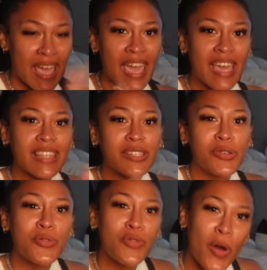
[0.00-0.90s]
and the
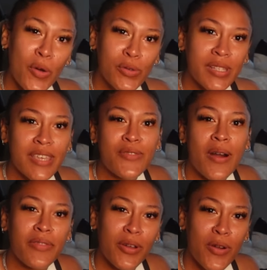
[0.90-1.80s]
dude knows that you
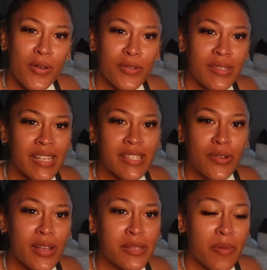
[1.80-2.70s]
have the girls that's the
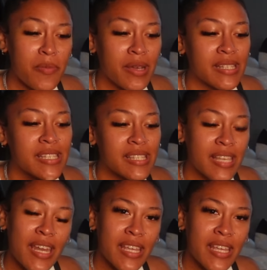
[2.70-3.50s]
crazy part because he said